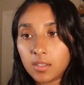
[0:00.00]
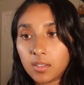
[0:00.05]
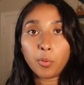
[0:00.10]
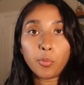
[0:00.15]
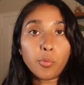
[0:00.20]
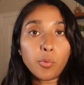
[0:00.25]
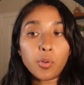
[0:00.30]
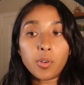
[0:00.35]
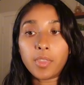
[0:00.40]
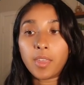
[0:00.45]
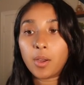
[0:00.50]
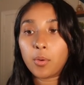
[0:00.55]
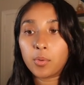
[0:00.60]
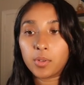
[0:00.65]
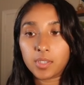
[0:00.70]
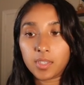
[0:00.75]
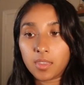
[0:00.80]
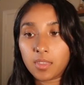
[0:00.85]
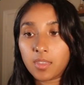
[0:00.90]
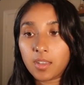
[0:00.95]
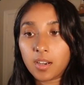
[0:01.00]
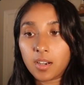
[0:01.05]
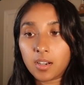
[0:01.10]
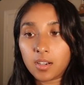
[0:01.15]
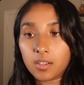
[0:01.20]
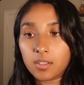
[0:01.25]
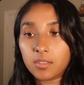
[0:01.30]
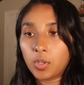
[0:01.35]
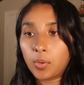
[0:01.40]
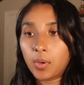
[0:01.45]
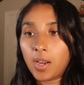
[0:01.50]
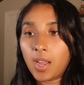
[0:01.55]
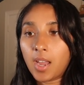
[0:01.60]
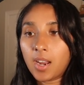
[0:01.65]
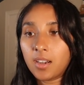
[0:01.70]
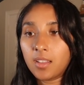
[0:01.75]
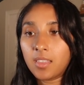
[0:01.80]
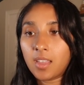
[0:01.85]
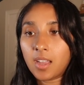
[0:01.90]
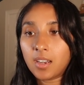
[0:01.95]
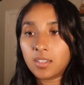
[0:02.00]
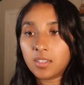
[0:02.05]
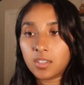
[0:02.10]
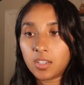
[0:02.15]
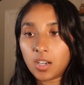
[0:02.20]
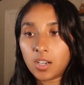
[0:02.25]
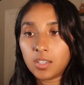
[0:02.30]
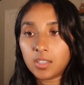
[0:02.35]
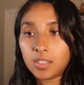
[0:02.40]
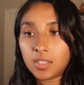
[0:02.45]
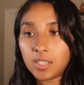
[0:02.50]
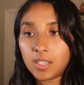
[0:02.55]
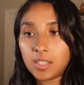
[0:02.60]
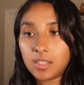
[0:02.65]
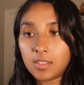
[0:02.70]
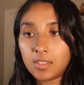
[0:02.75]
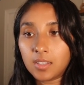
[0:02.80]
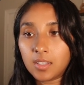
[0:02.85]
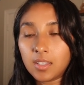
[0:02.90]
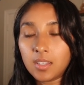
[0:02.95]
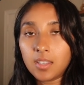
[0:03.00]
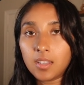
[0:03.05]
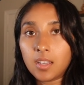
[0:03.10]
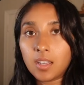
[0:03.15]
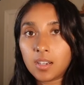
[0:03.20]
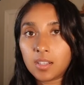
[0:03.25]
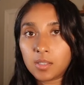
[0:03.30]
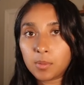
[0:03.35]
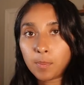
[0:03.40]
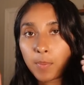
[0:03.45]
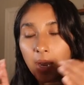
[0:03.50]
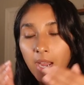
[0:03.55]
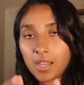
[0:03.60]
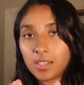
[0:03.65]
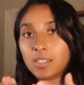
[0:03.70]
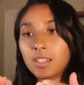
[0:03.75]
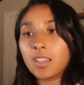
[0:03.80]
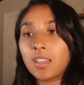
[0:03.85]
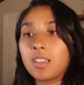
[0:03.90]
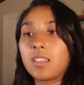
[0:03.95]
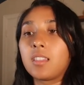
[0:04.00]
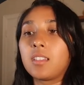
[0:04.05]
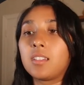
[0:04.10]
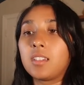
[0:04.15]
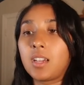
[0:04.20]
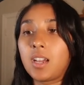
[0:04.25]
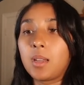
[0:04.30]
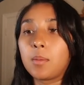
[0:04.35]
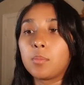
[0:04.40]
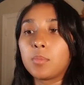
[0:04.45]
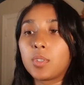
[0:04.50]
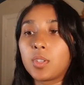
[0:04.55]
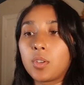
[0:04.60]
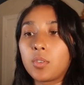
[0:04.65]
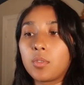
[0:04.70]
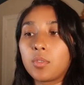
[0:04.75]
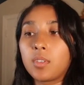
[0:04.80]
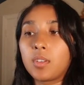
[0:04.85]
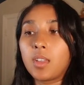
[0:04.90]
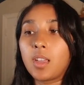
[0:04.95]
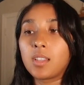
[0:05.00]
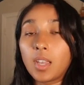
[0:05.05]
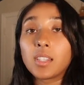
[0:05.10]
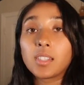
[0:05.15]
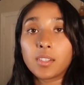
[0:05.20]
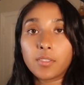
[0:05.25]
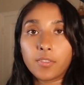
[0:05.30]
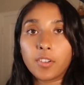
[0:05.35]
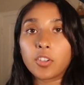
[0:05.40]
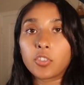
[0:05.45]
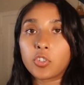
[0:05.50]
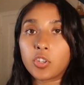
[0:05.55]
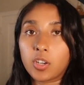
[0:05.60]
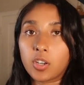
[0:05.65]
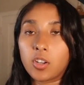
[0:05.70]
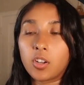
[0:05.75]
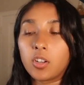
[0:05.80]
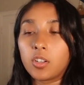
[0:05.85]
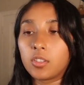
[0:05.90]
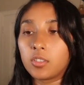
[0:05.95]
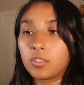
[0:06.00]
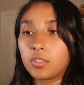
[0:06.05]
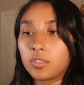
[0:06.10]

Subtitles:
Before that wasn't there. So it added that .tz and it's passing in the time zone as a function call.